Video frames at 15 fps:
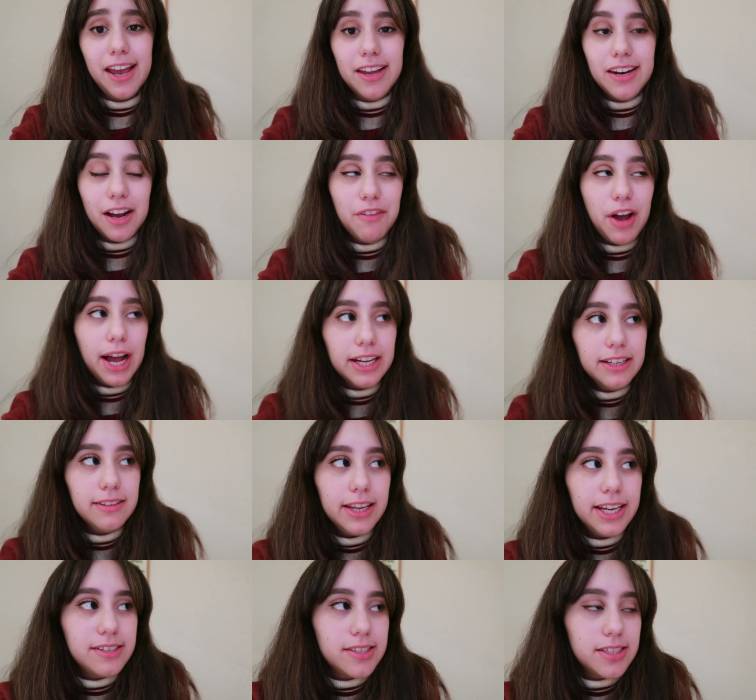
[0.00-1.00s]
and i've
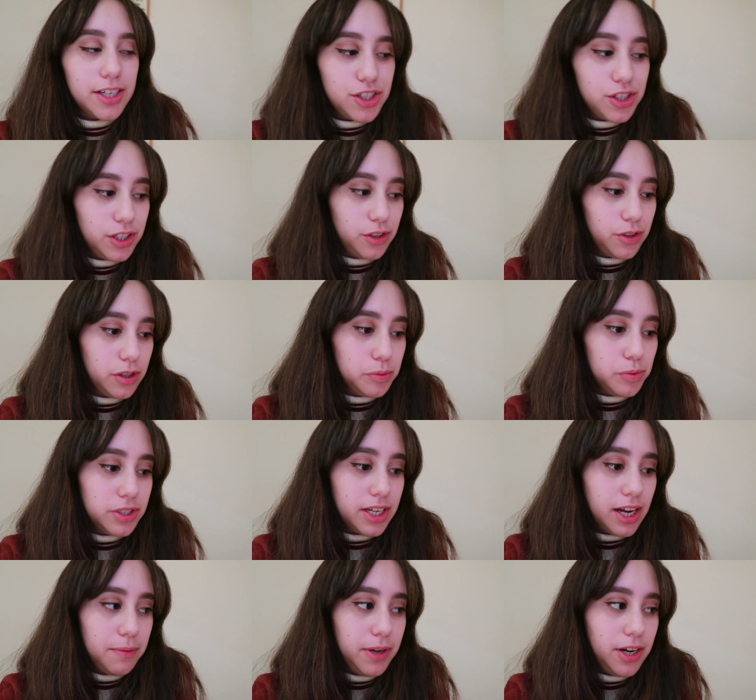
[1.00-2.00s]
had like such an incredible
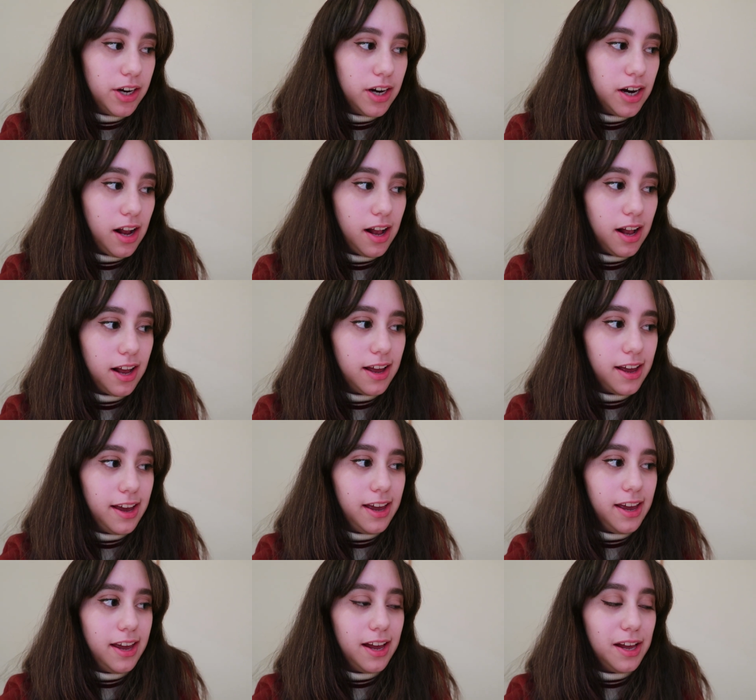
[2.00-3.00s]
time here i
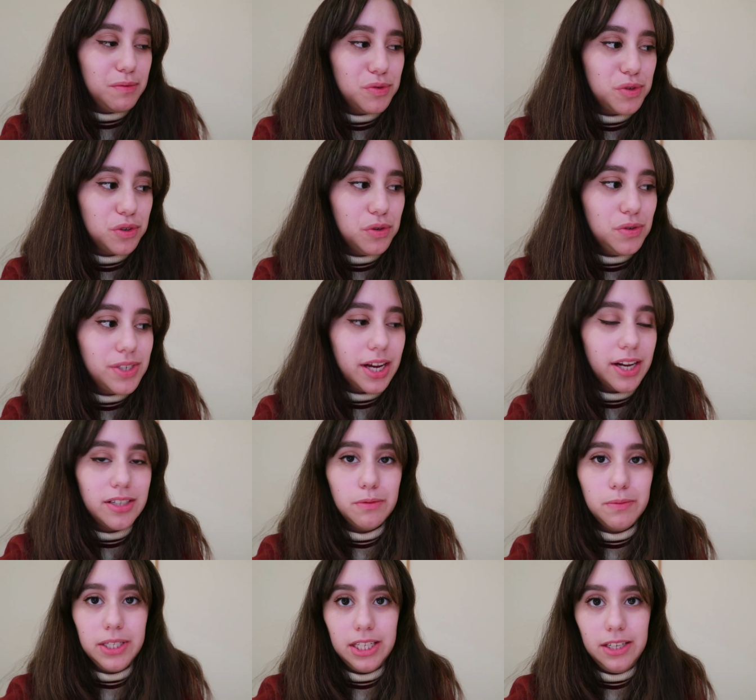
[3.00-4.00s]
am so
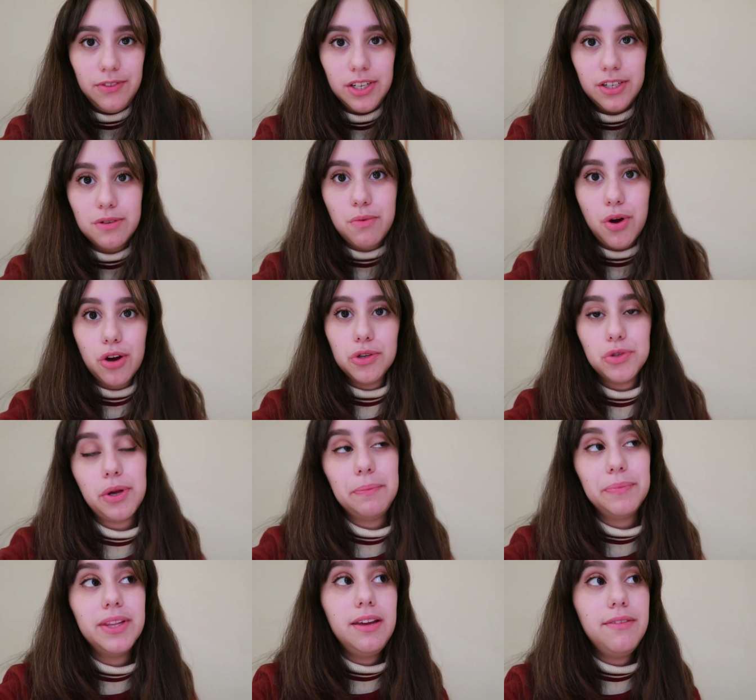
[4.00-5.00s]
sad to be leaving tomorrow
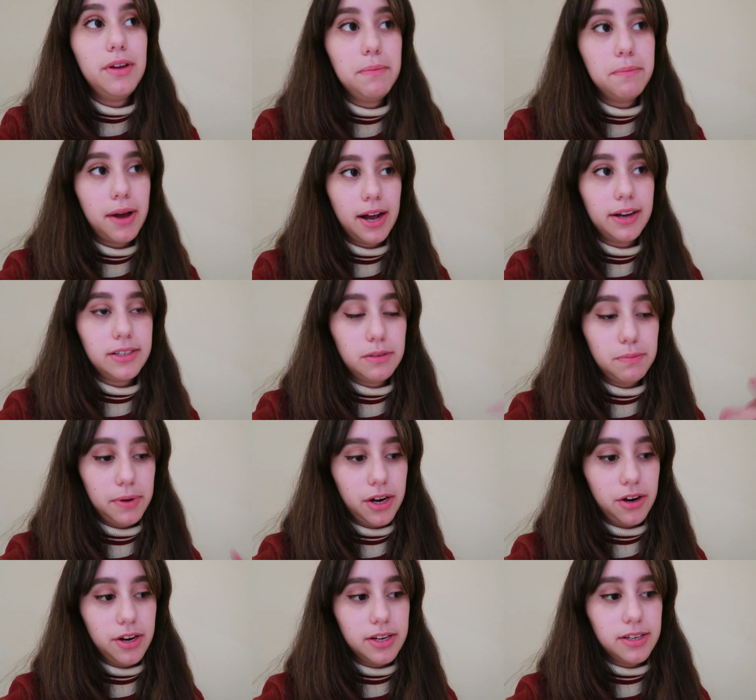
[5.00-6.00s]
so i'm leaving back to
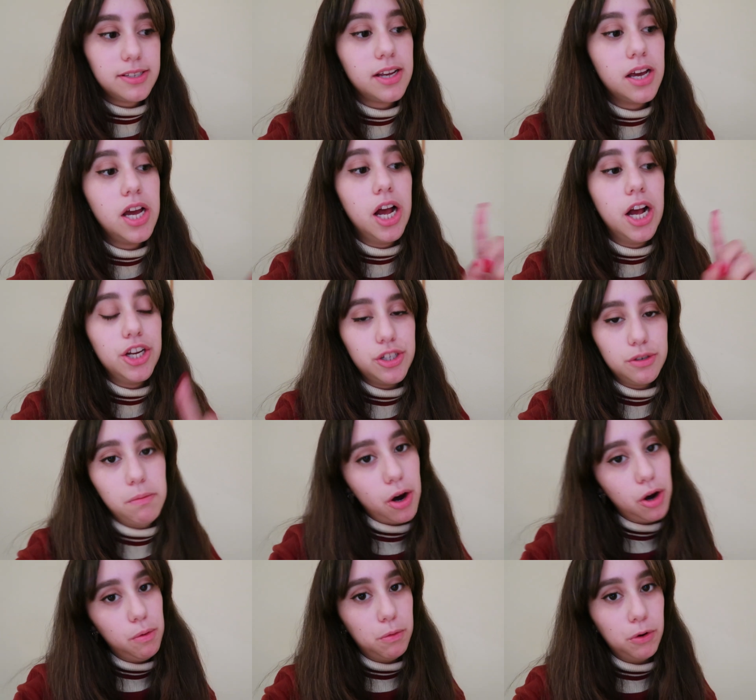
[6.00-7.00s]
paris
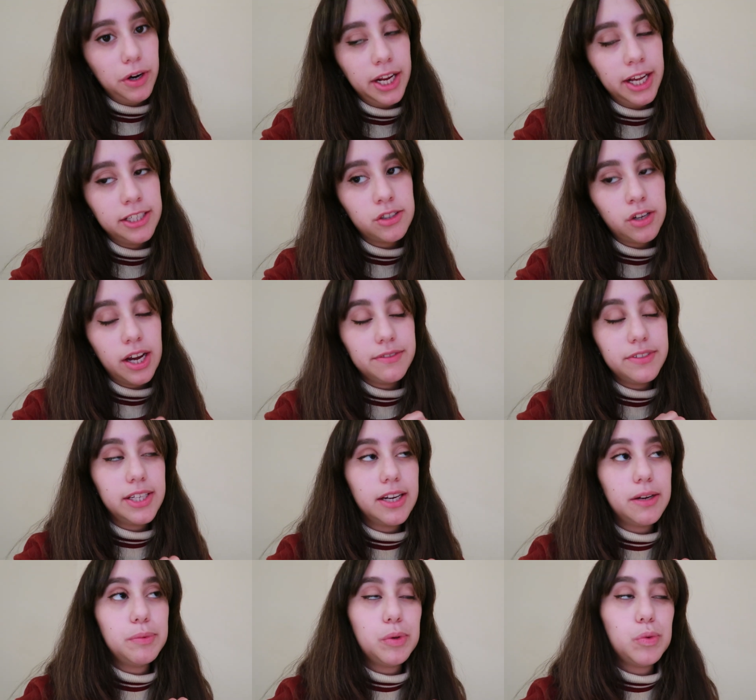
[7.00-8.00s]
tomorrow morning so i have to
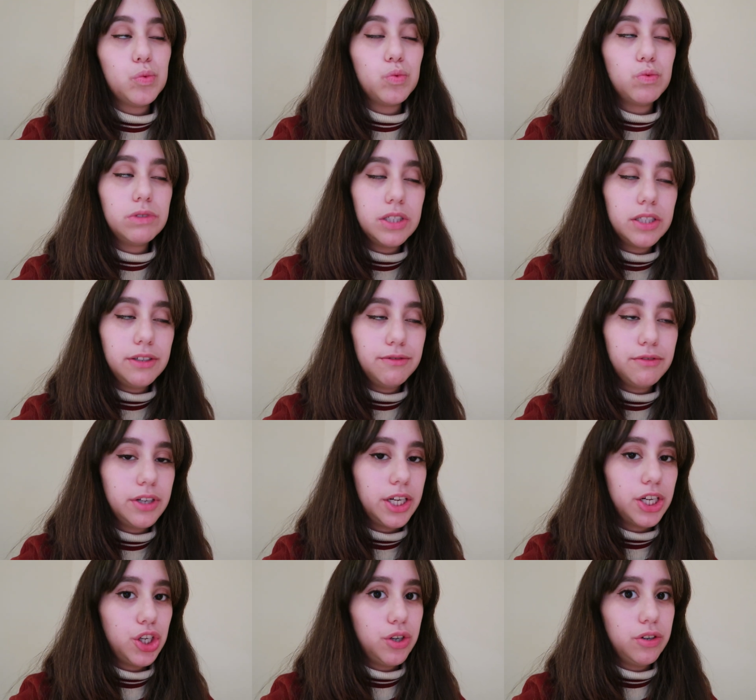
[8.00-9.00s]
get up really
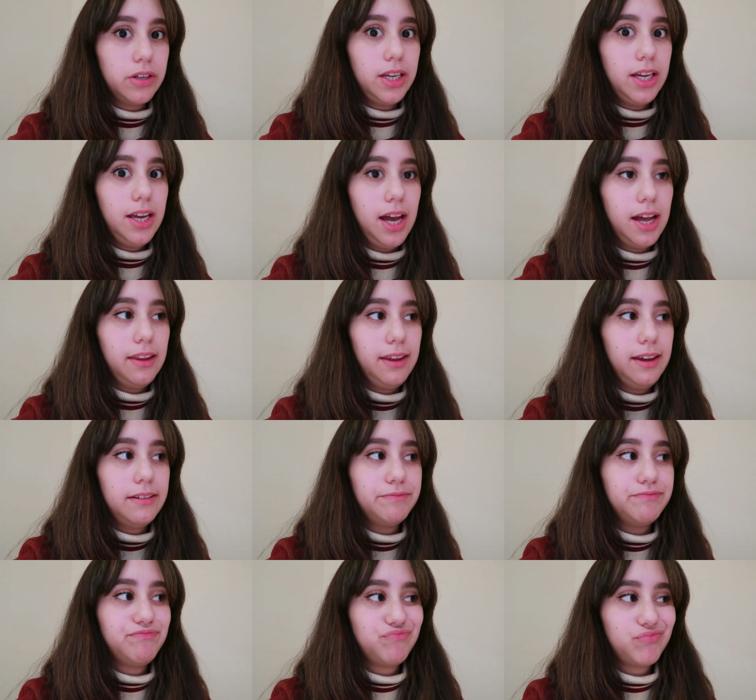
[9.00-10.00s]
freaking early at like
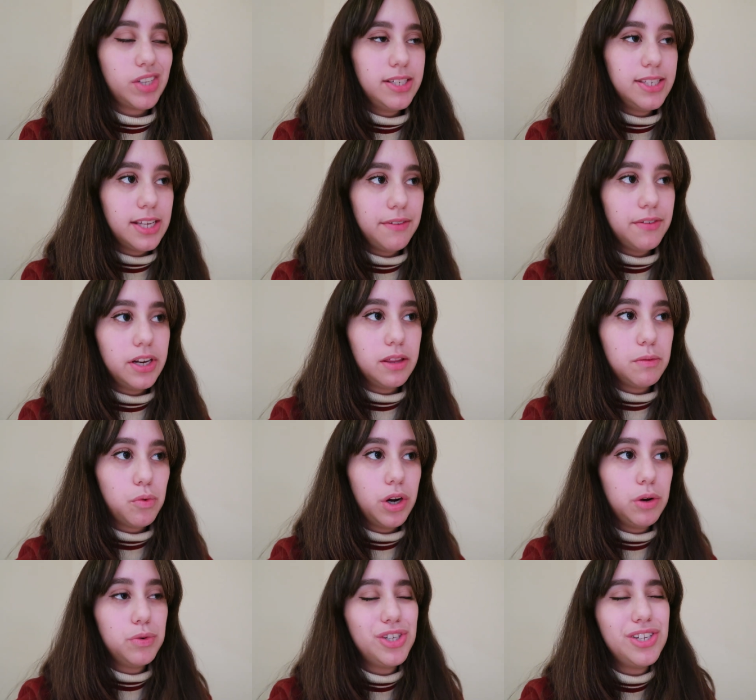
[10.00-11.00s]
7 in the
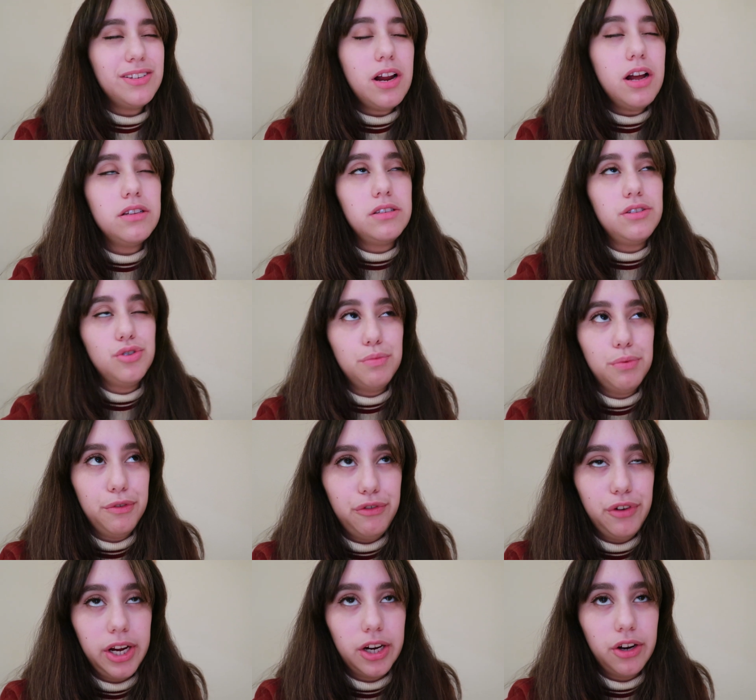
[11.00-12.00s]
morning which is not
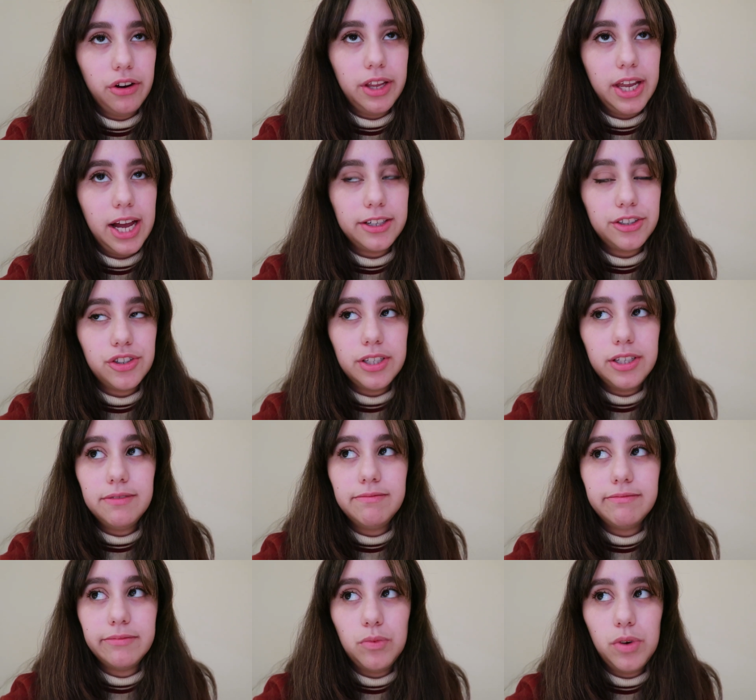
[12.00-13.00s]
super freaking early
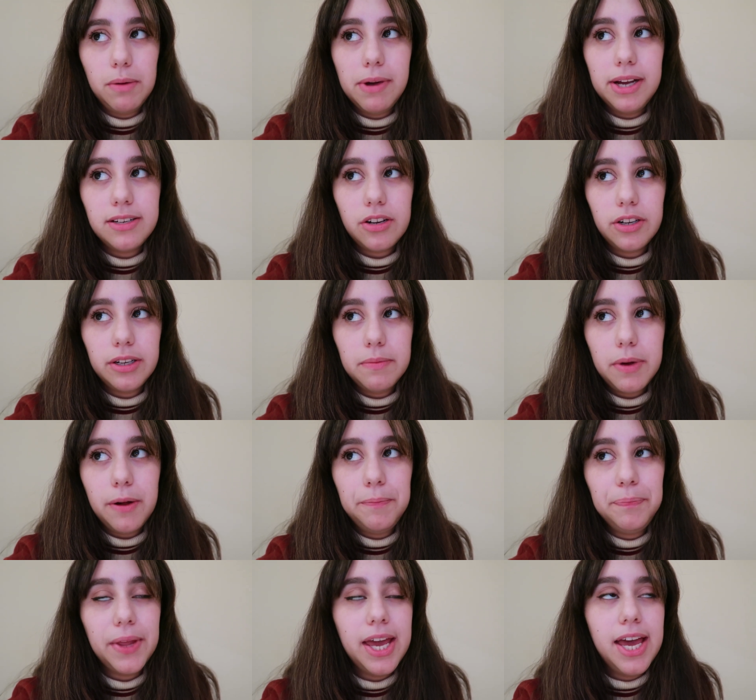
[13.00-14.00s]
actually what am i talking
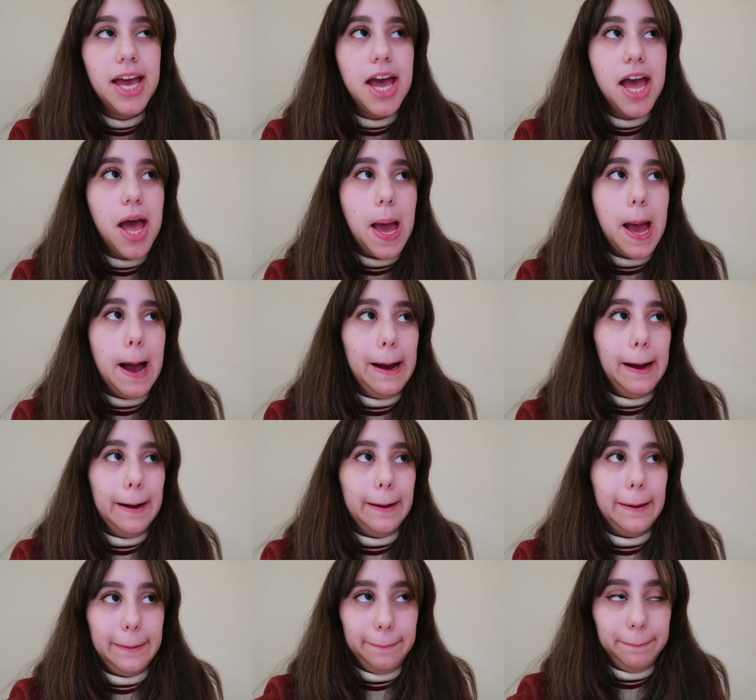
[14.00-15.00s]
about
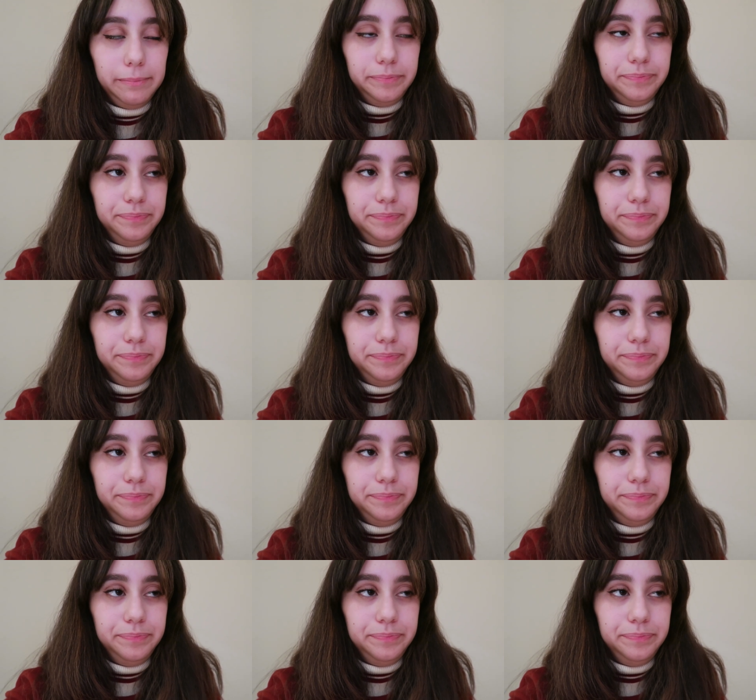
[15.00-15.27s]
um,